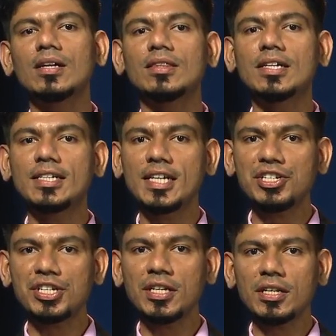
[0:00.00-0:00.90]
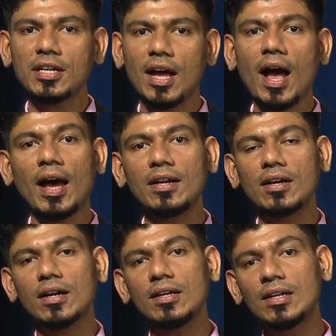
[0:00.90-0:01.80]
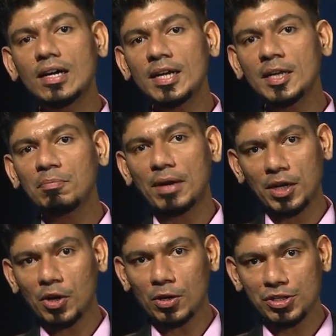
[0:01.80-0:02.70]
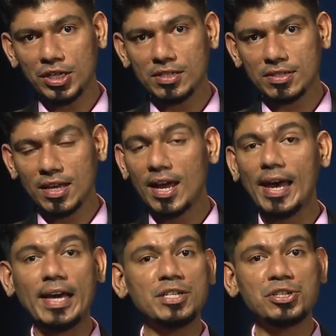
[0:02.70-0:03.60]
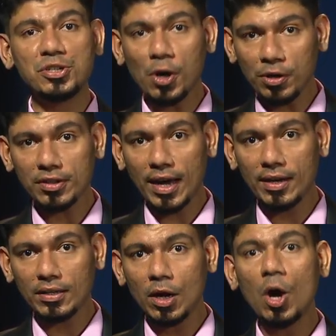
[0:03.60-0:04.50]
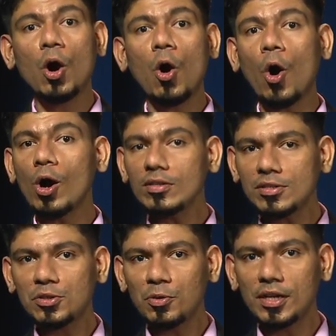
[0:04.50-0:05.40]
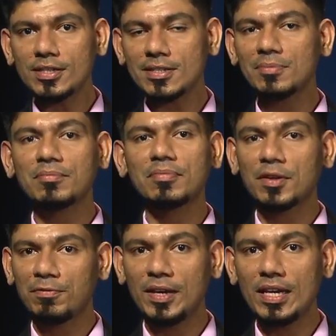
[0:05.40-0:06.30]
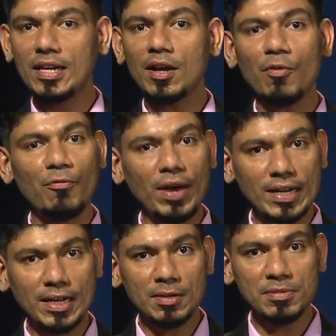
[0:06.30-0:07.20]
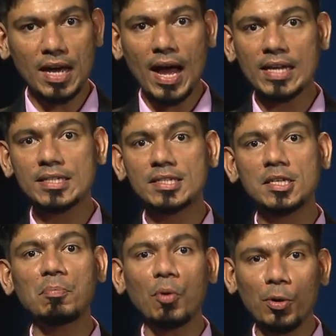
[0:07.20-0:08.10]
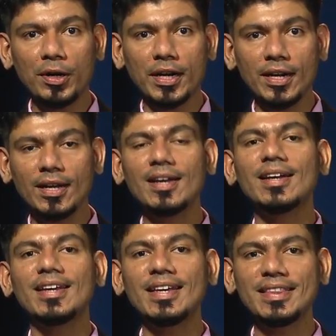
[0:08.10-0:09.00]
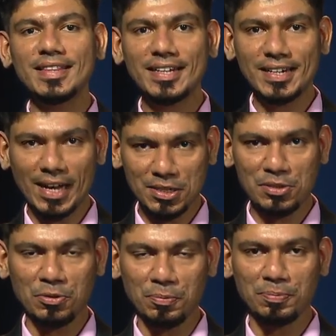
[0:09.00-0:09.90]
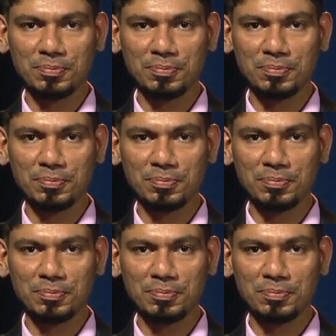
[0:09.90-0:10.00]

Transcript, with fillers: The teaching and learning pedagogies ensure that all students feel welcomed and supported in the classroom.